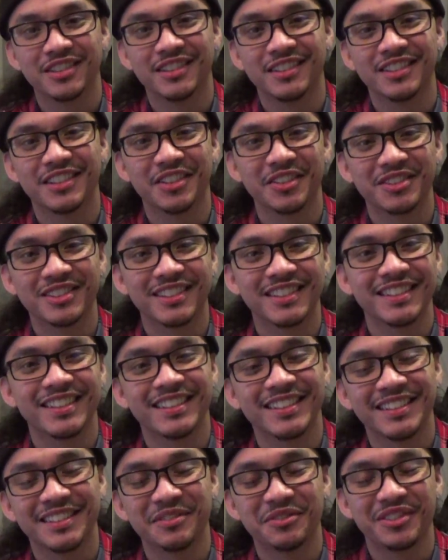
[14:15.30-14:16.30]
know, see it
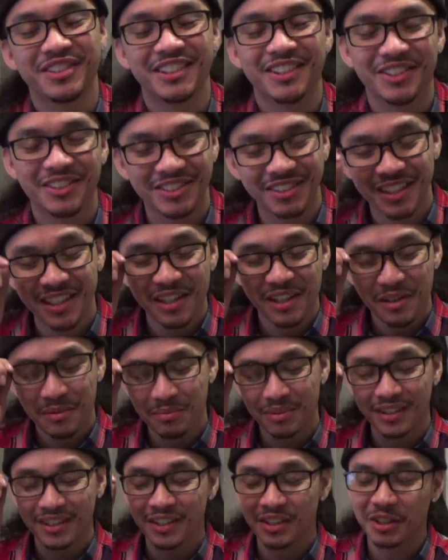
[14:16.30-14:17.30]
in the videos.
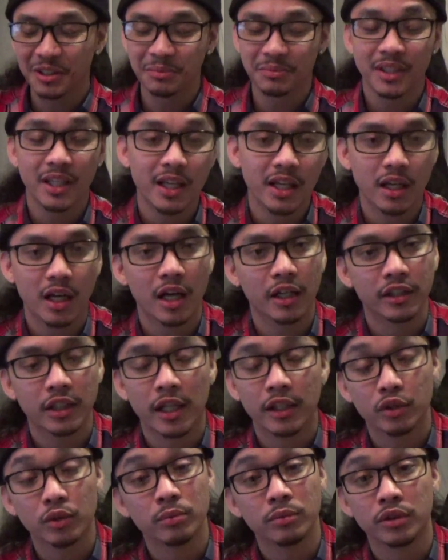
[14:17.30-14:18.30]
But yeah,
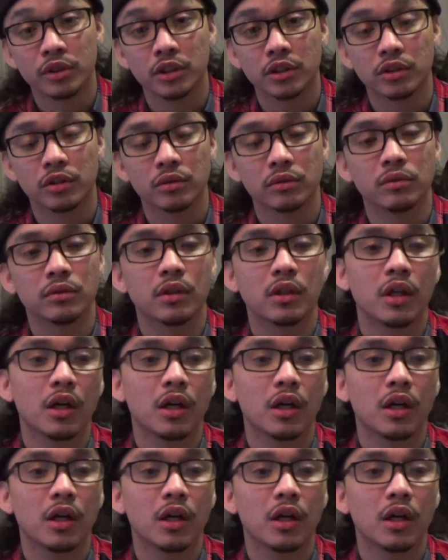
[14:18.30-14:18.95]
I do music too.